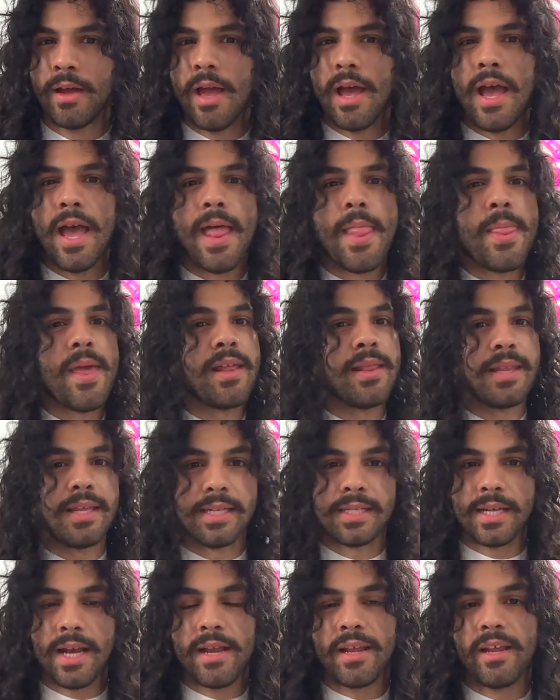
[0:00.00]
and then
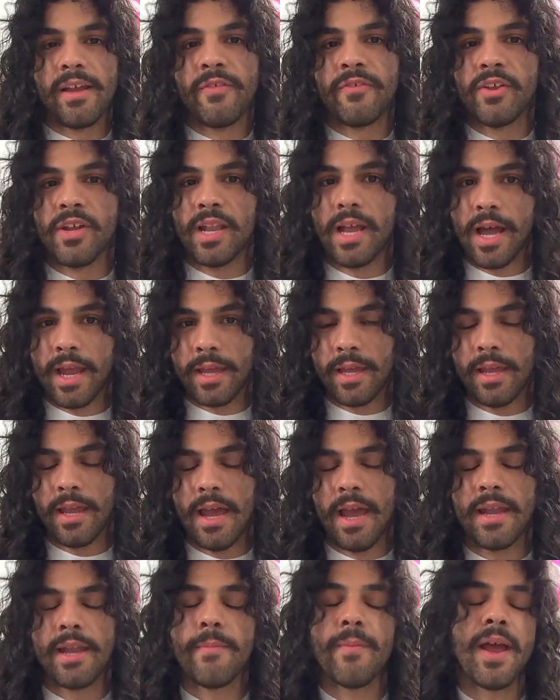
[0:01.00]
decide if you like it,
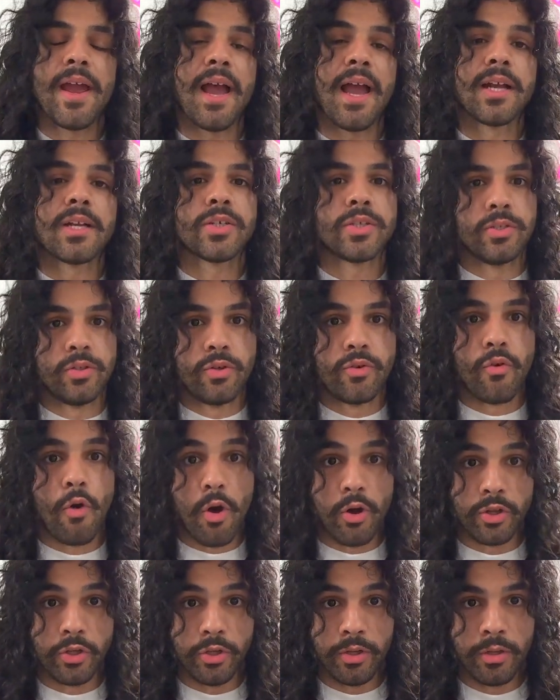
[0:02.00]
and it might actually
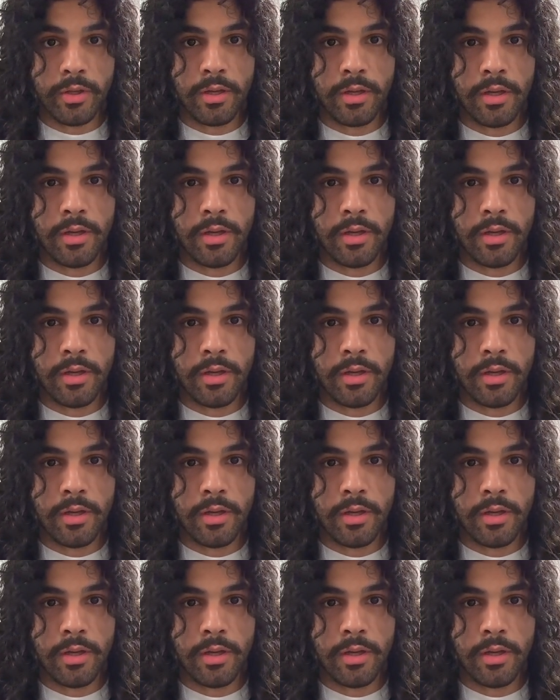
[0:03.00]
grow on you.